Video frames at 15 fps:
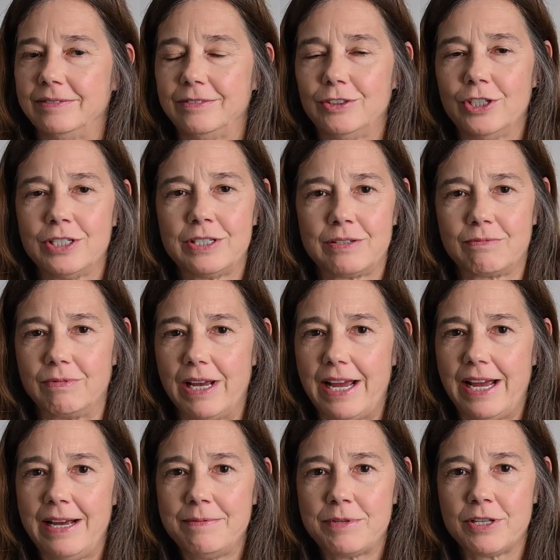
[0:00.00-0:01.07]
just
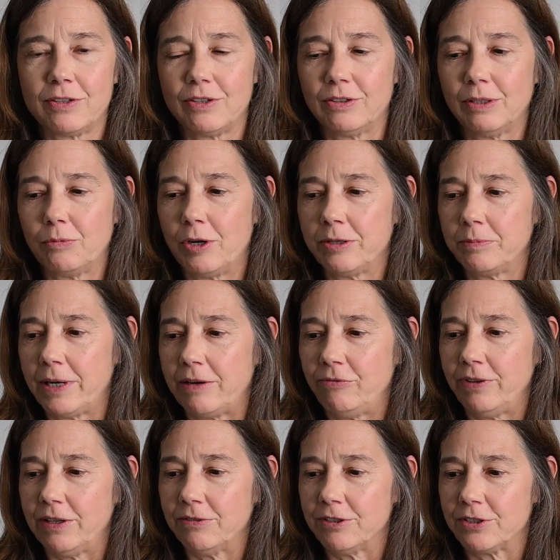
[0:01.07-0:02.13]
absolutely one of my
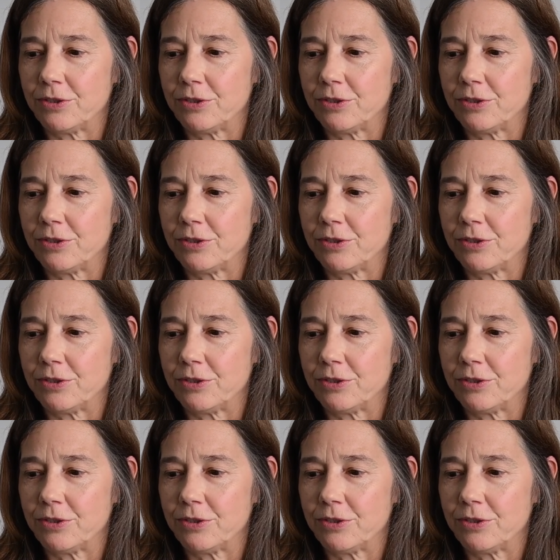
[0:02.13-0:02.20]
favorite